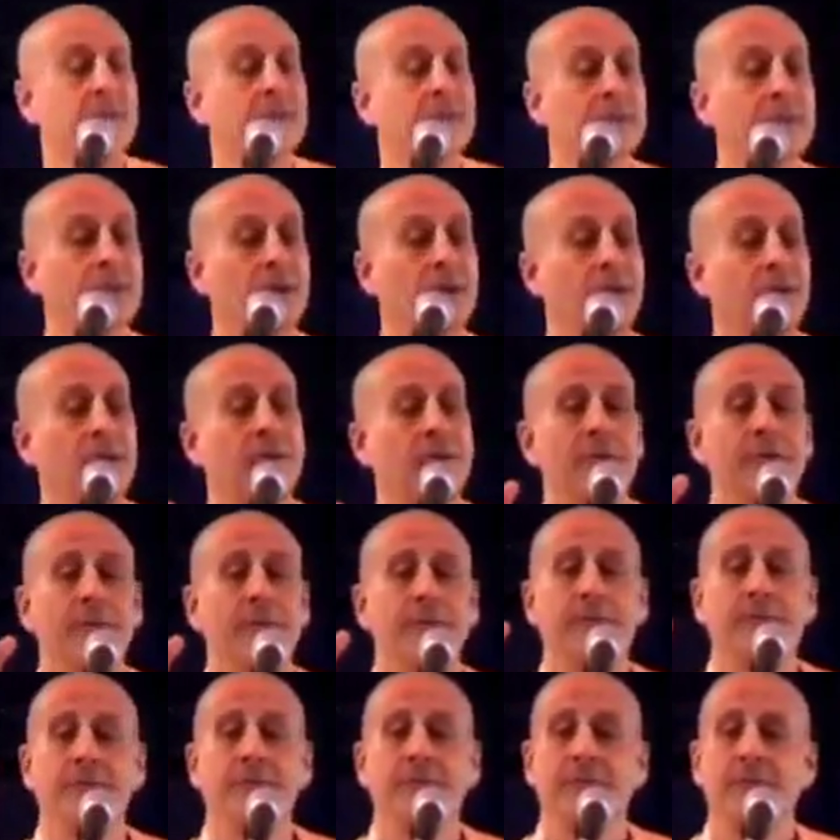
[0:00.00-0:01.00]
So,
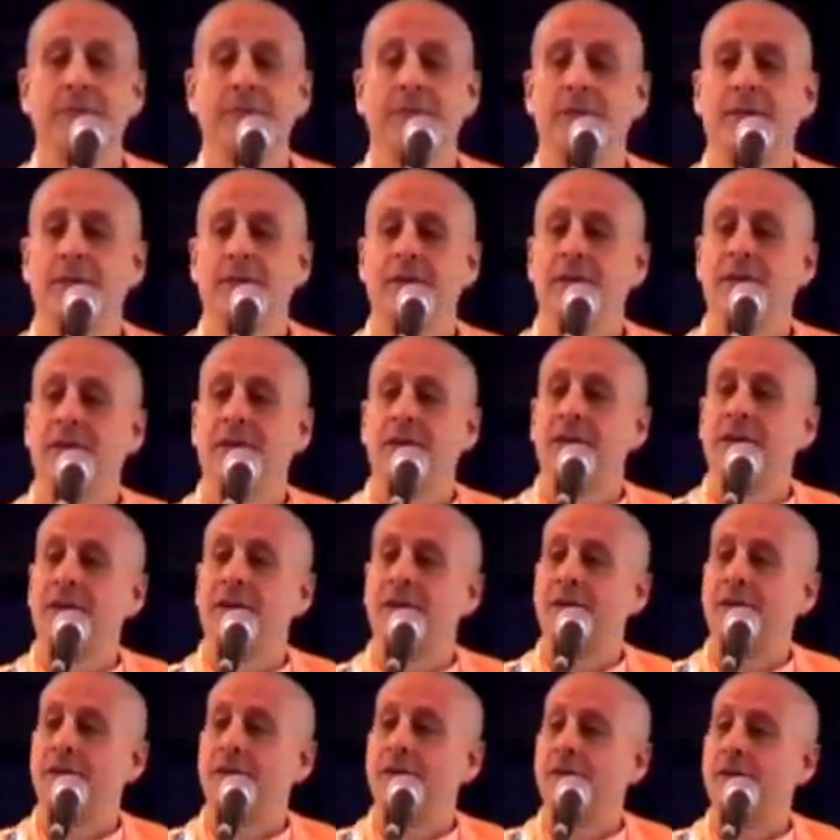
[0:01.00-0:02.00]

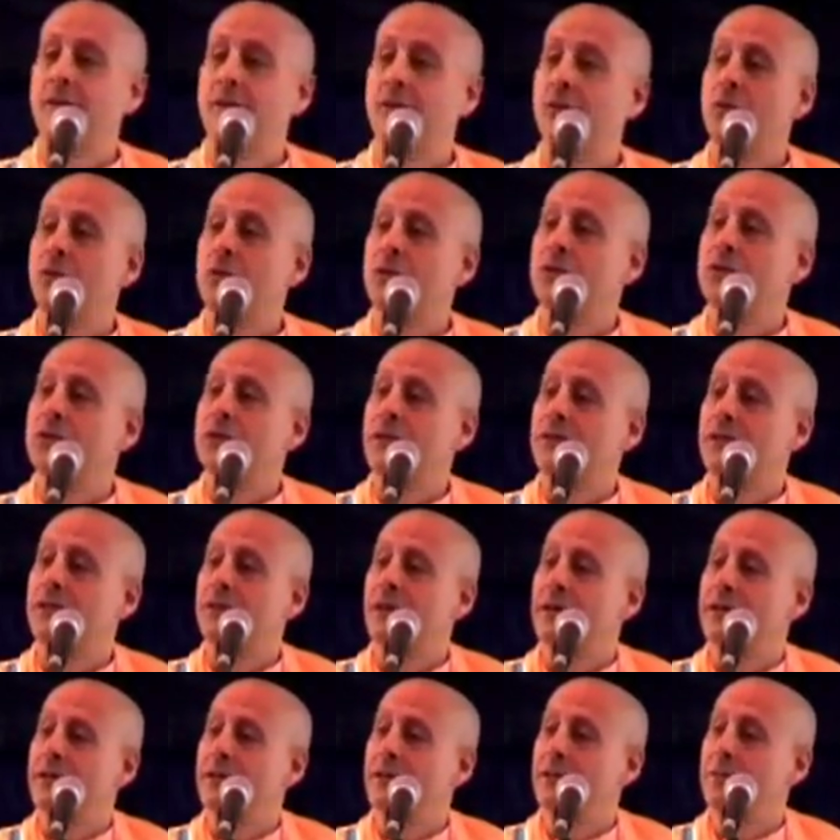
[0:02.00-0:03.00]
Lord
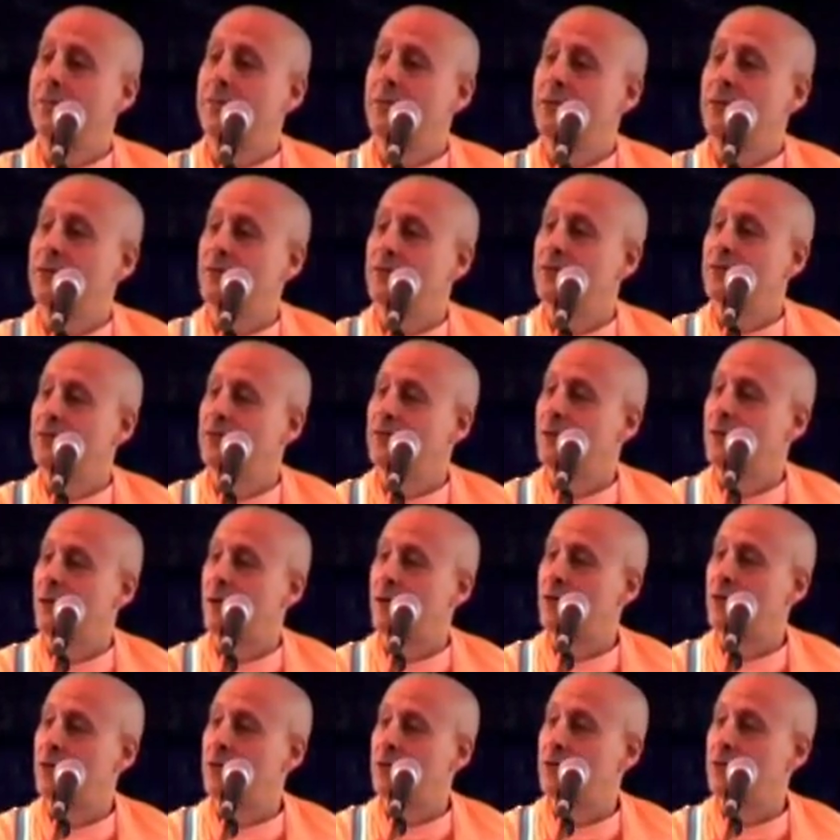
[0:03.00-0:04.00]
Chaitanya appeared to
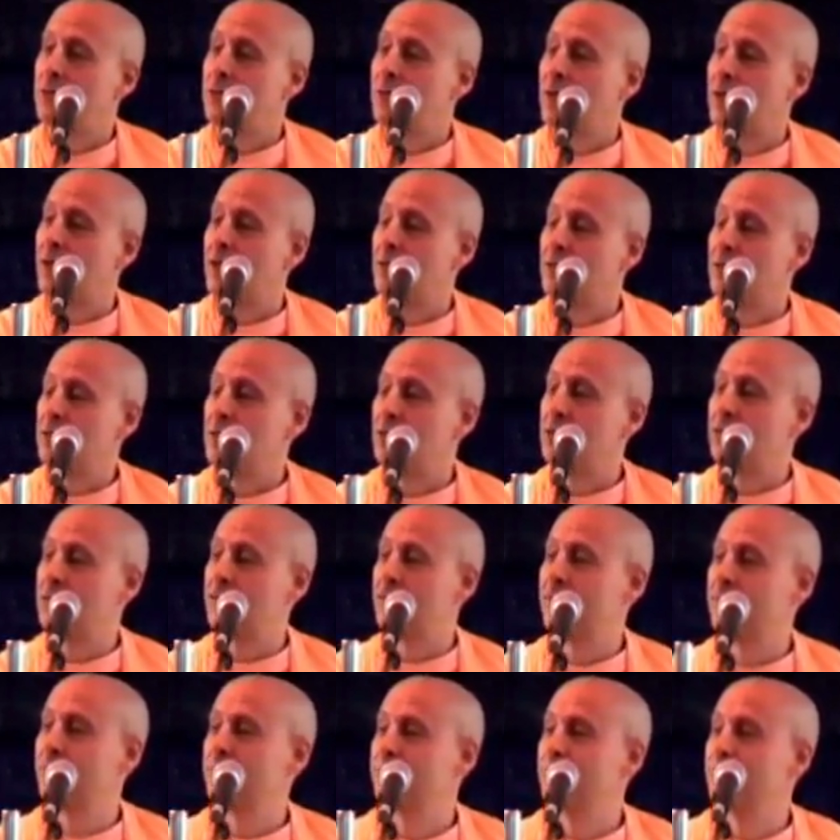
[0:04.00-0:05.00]
Narottam Das,
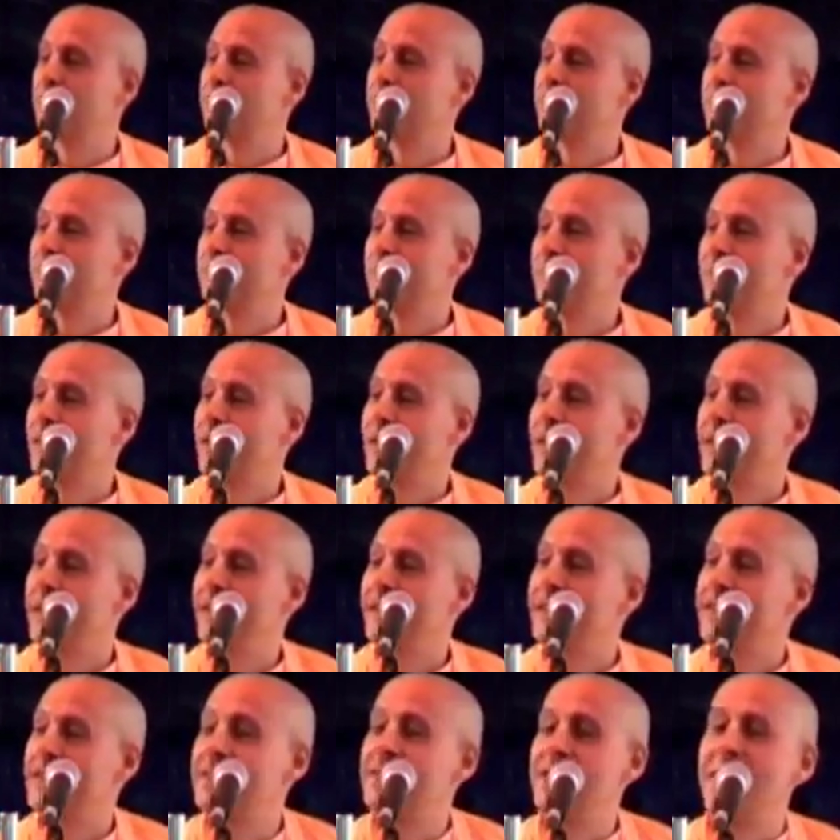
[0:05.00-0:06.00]
and
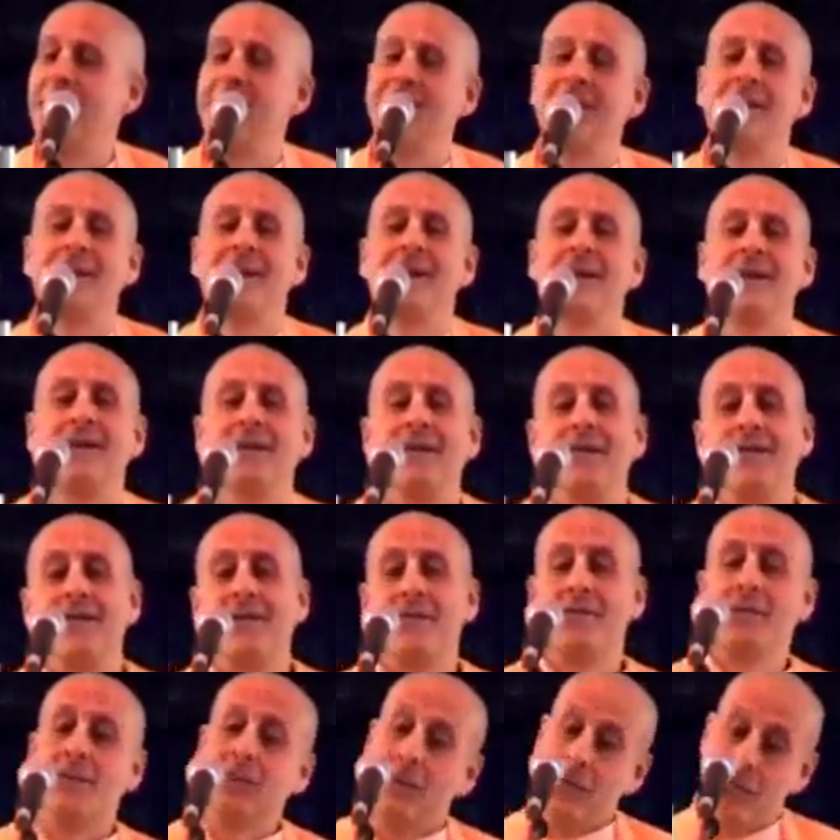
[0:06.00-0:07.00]
he said,
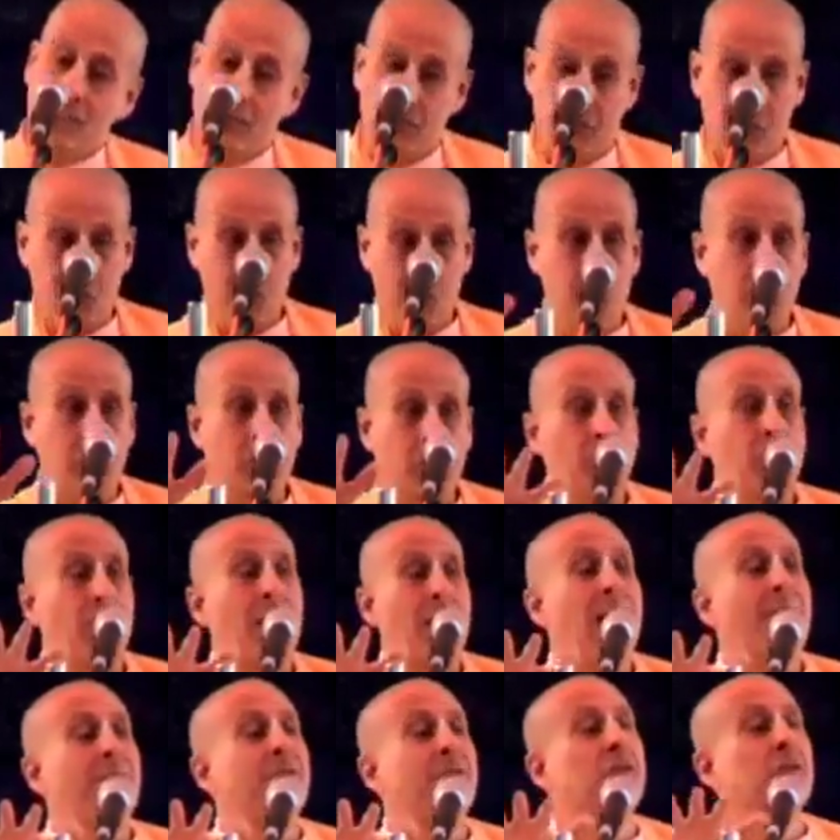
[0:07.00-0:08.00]
"Your
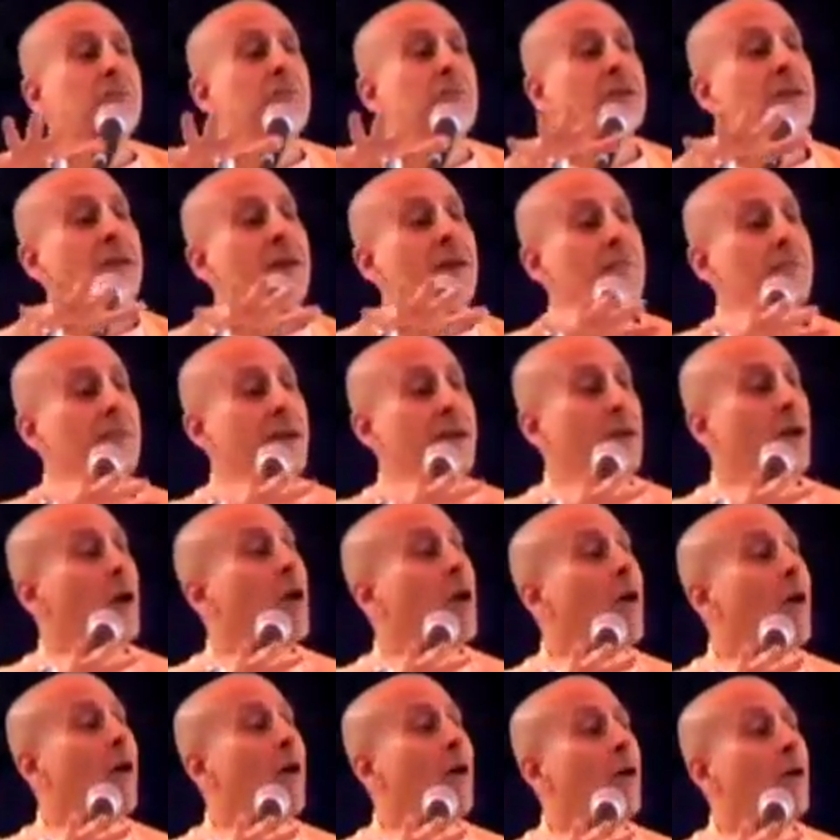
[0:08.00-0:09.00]
craftsmen have made
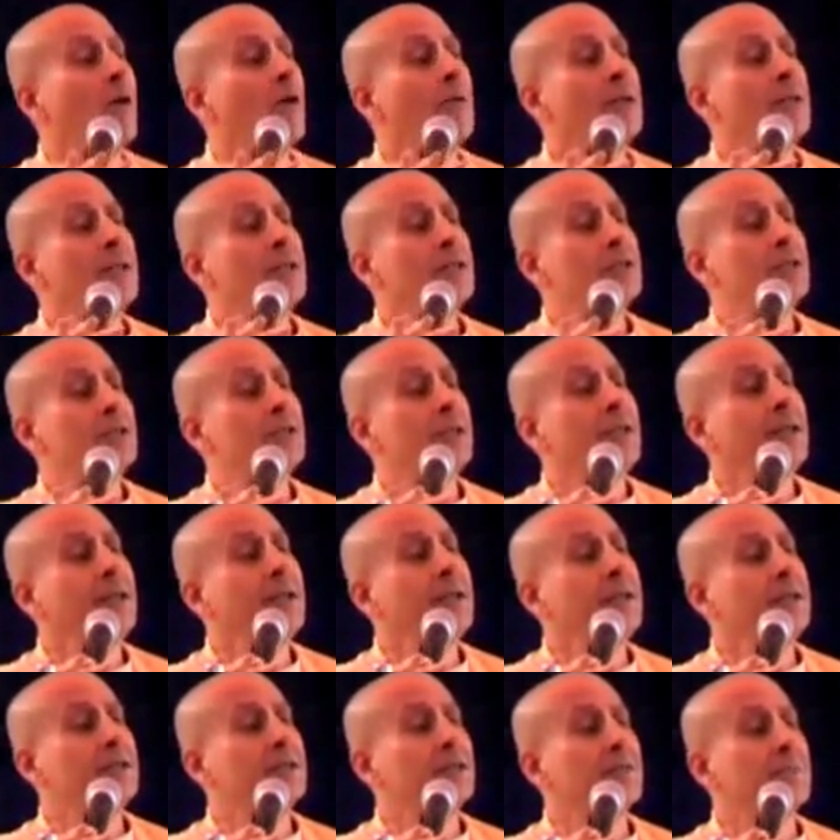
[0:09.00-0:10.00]
all these
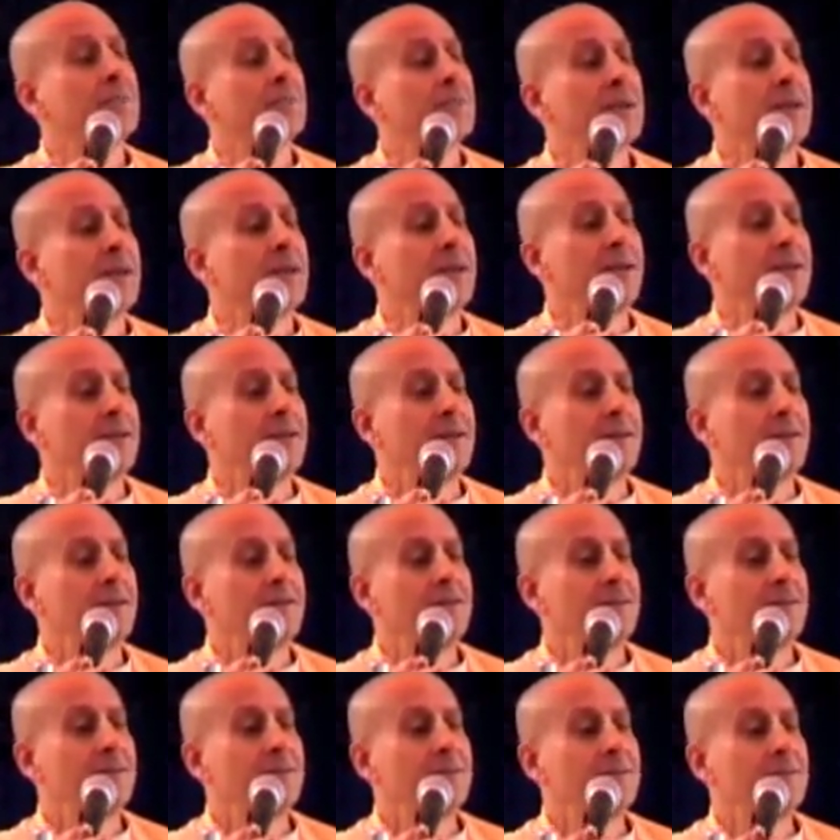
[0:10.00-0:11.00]
deities of me,
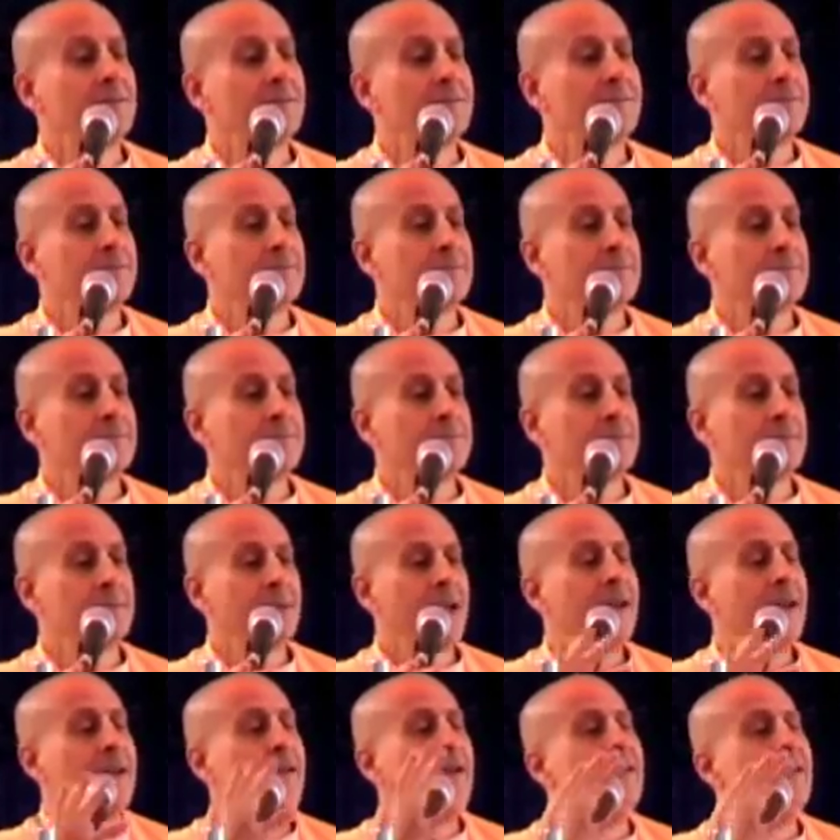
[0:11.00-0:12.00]

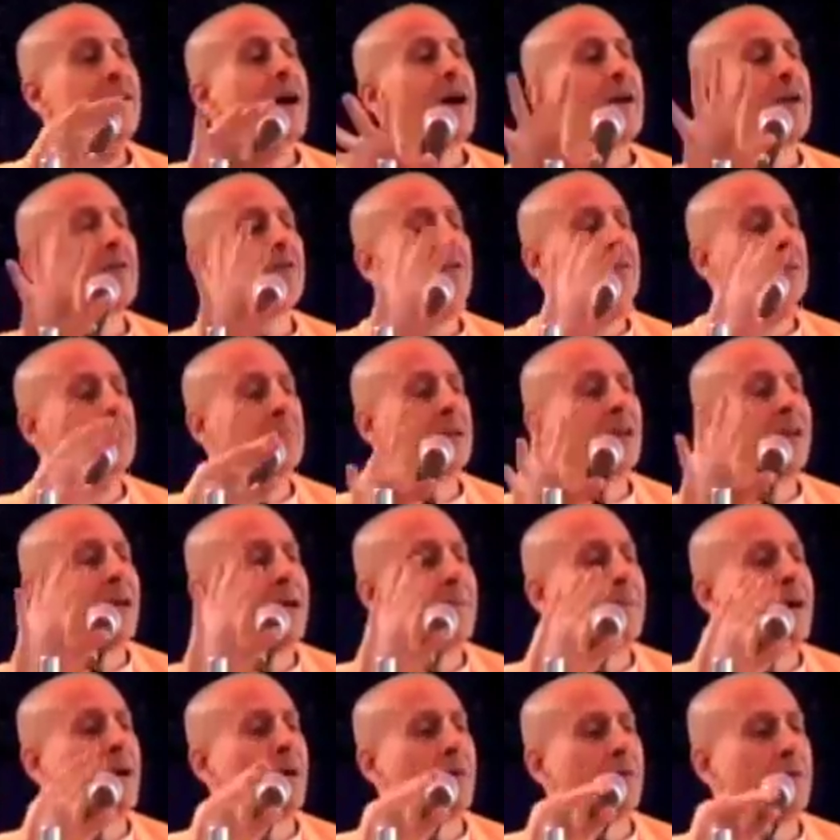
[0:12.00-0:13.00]
and none of them
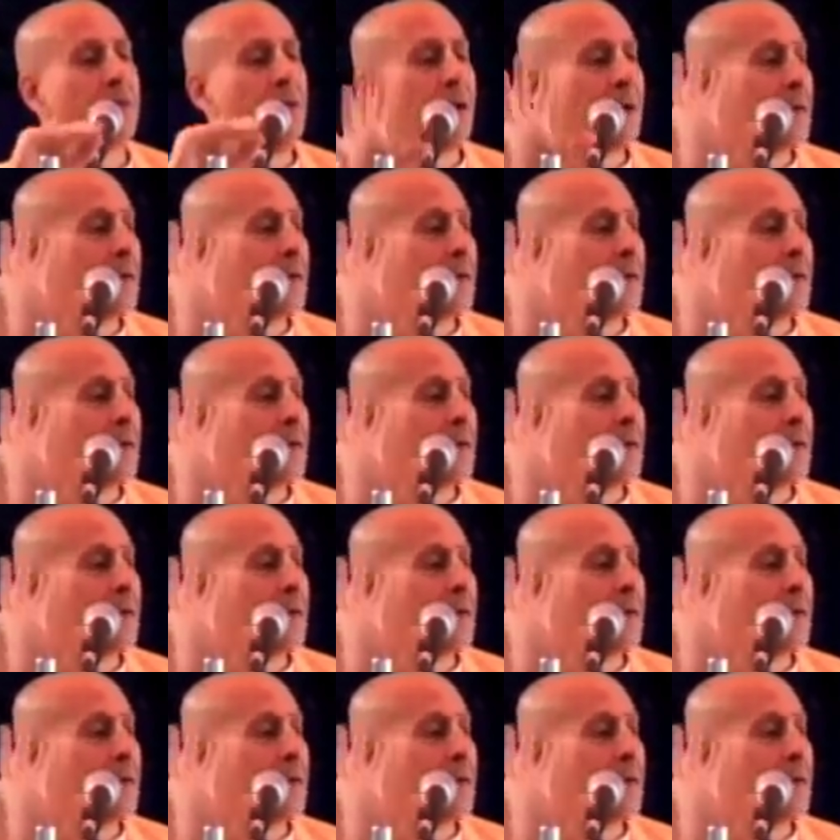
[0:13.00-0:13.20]
came out